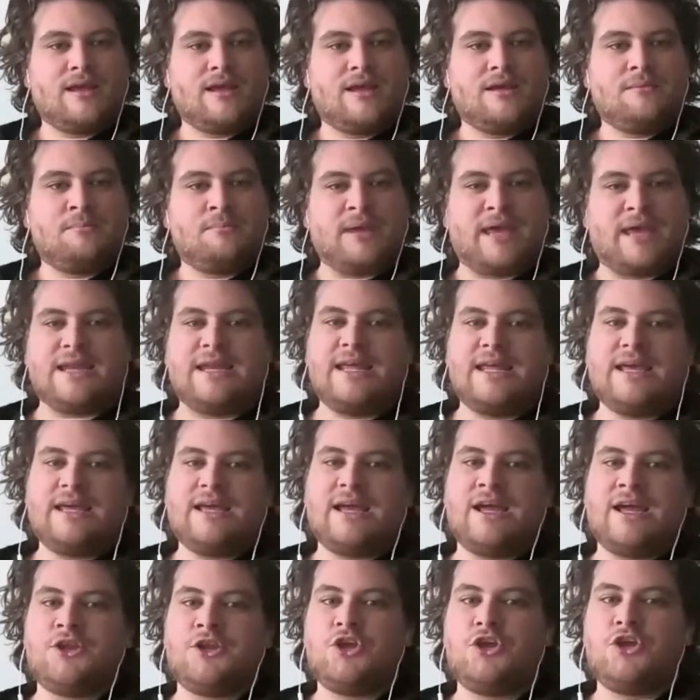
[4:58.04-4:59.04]
Beginning
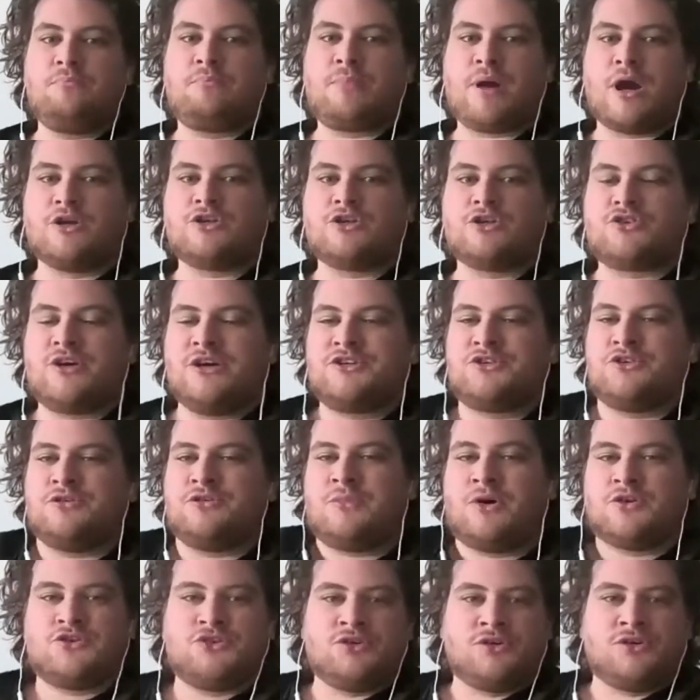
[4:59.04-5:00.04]
a new postgraduate
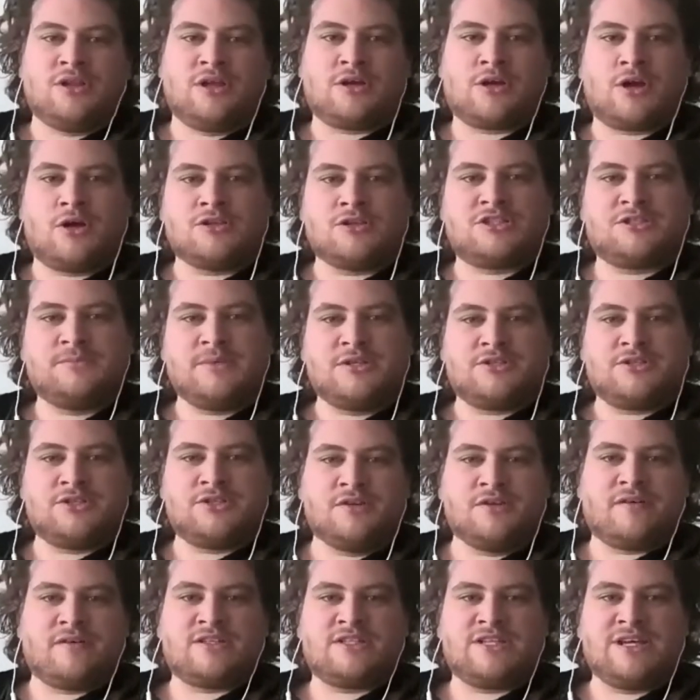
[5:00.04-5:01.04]
module at Goldsmiths
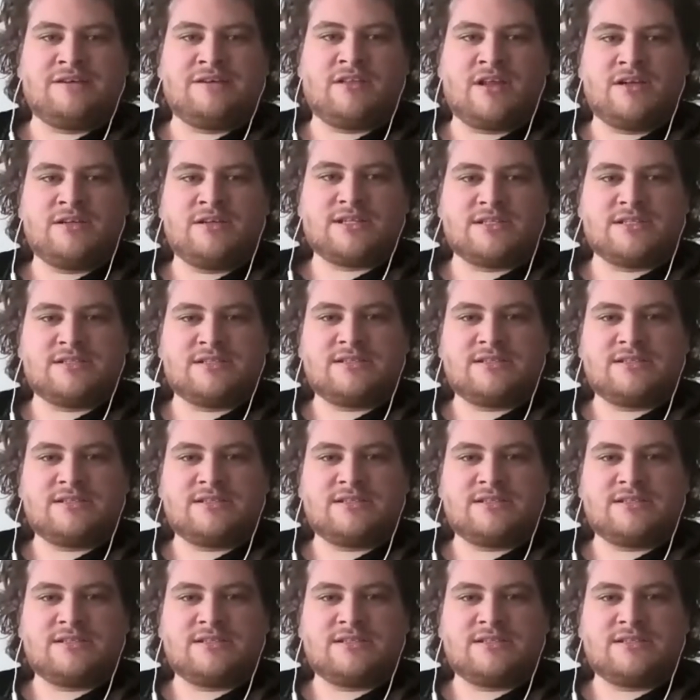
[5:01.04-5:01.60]
University of London